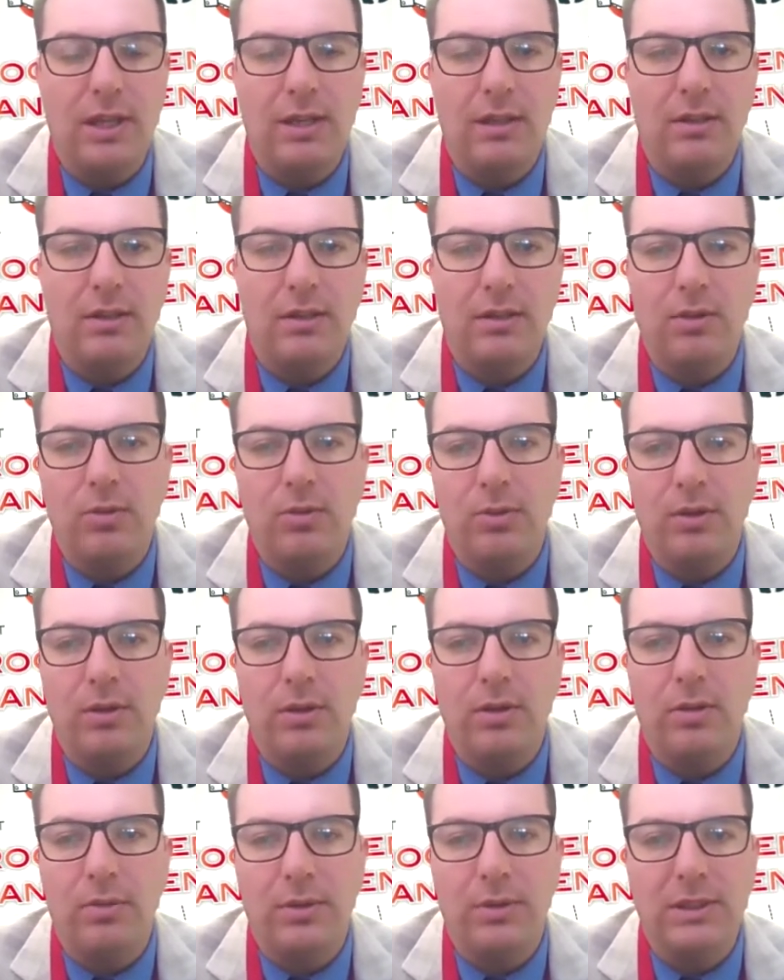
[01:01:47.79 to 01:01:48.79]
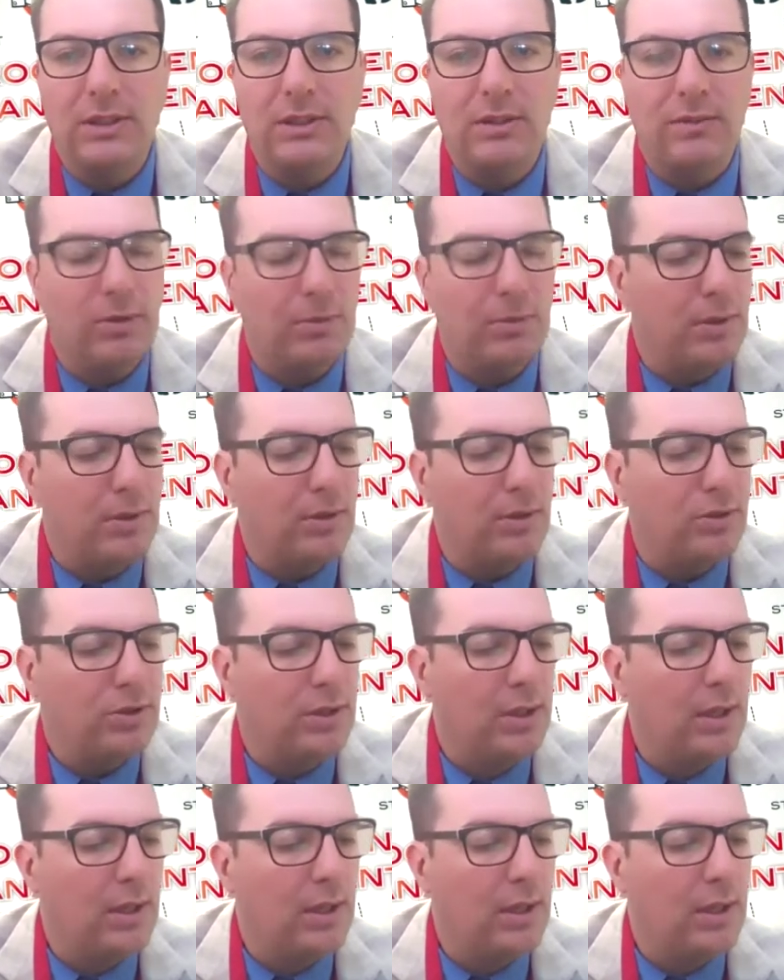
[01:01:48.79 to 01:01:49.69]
and cohesive approach.